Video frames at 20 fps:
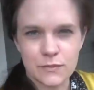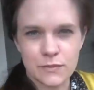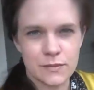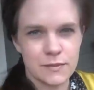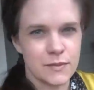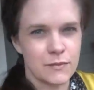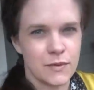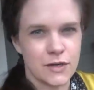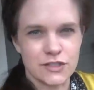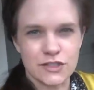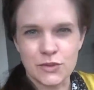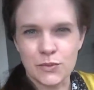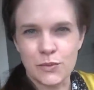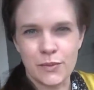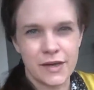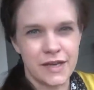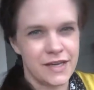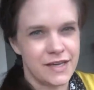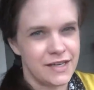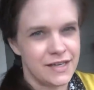We've been watching
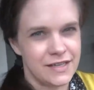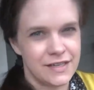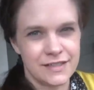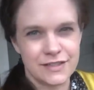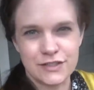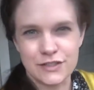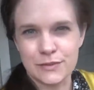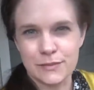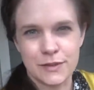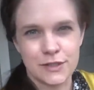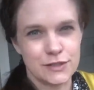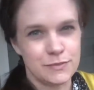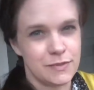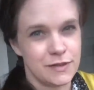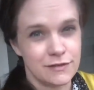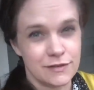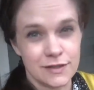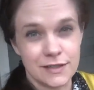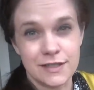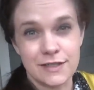way too much
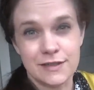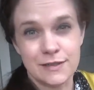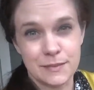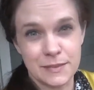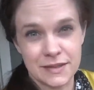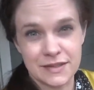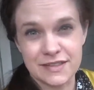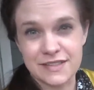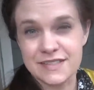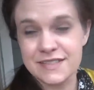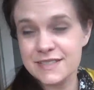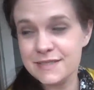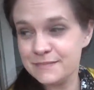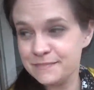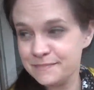Beverly Hillbillies.